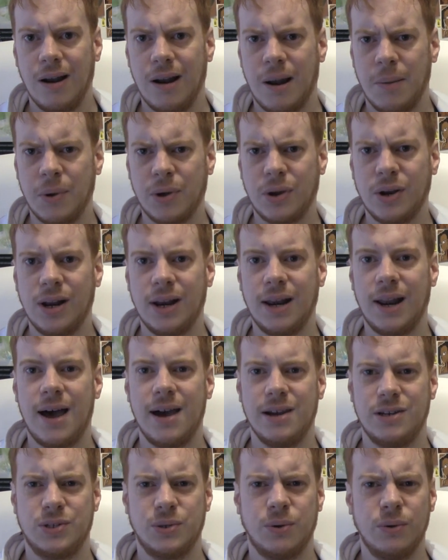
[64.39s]
I'm not gonna
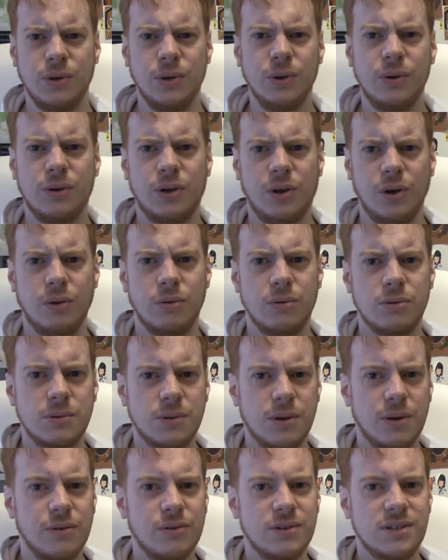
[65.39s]
lie, Tokyo Ghoul was
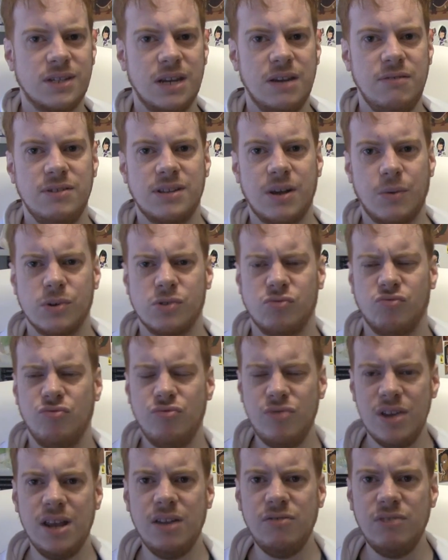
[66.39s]
one of those series that was
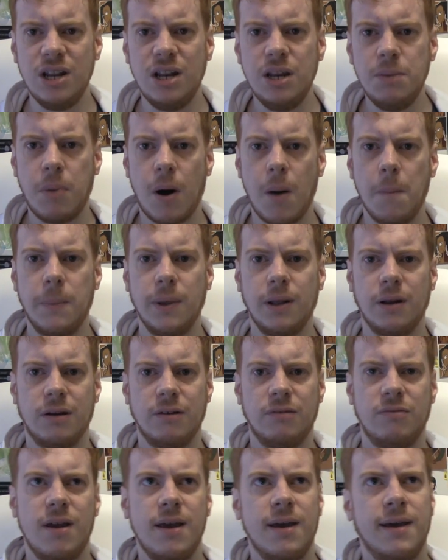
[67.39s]
really, really
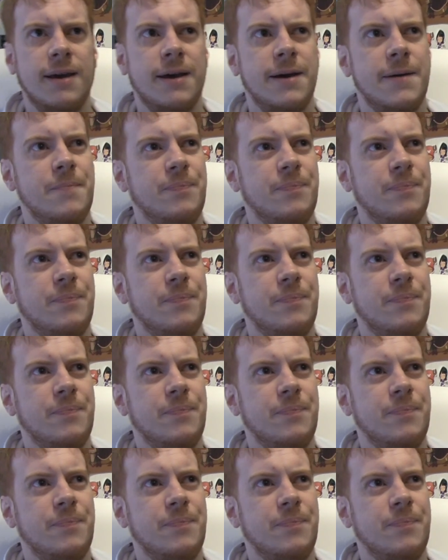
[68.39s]
popular.